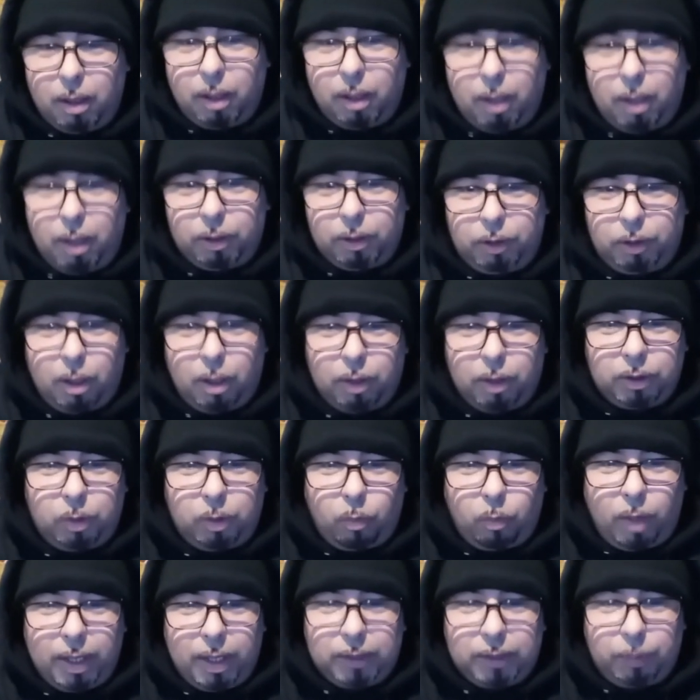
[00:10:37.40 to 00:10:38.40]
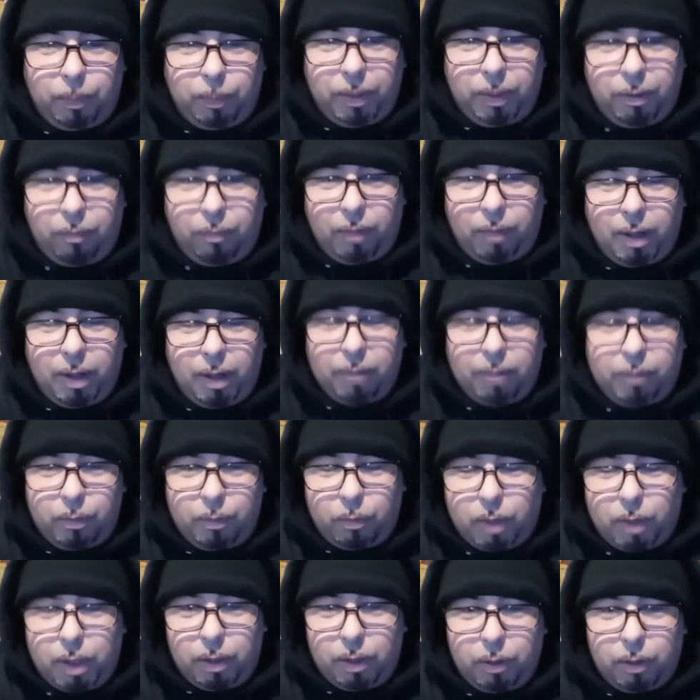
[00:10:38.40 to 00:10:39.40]
Charleston White speak for
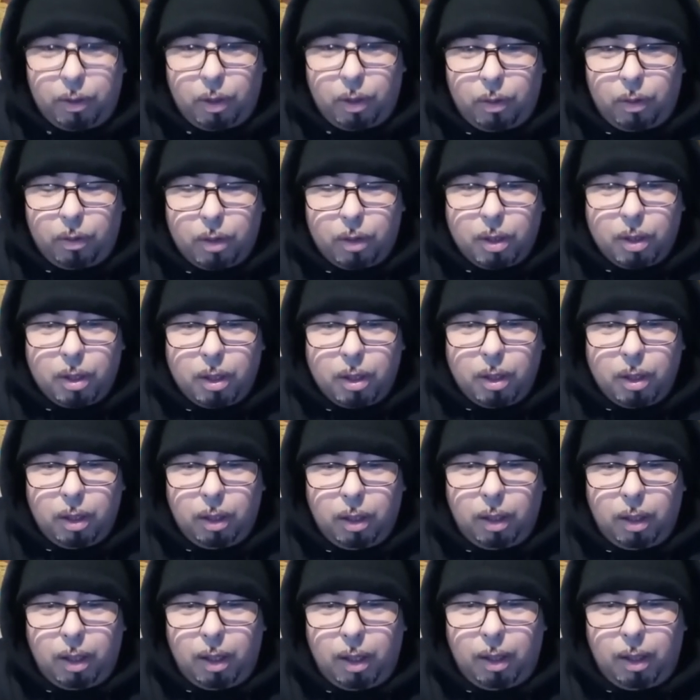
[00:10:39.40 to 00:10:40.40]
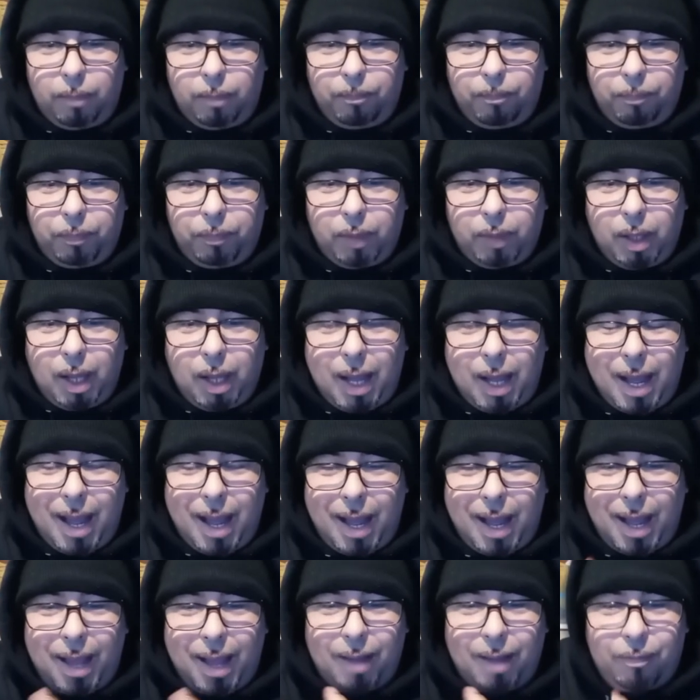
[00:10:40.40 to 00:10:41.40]
everyone. You know,
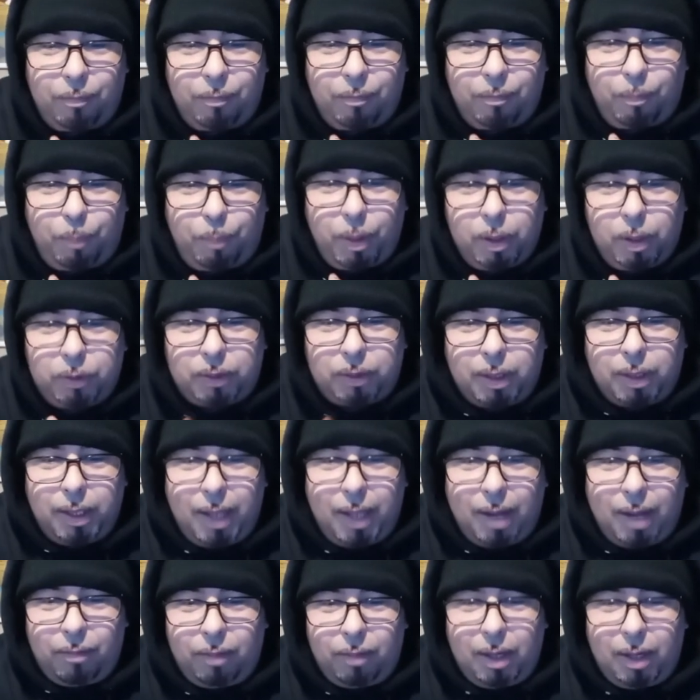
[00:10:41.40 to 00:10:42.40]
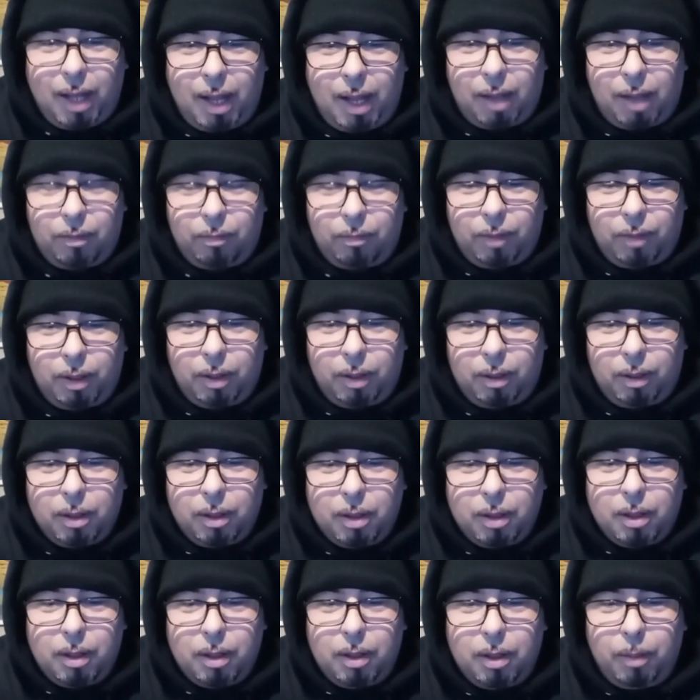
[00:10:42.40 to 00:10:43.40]
I have personally have a lot of
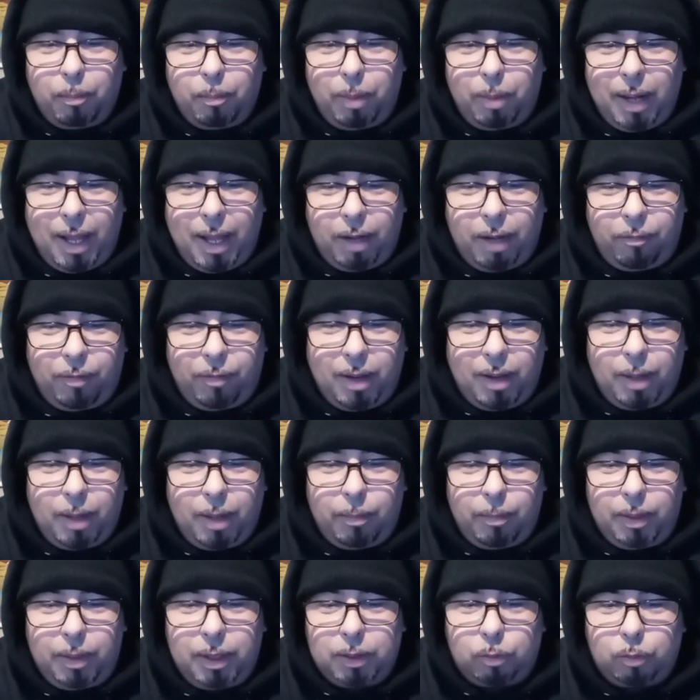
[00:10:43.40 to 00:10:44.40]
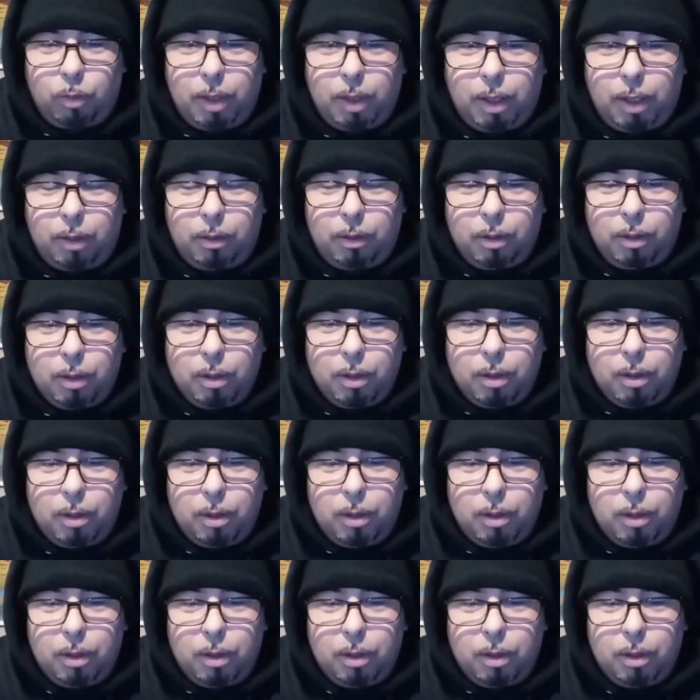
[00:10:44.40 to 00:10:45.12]
black family as well.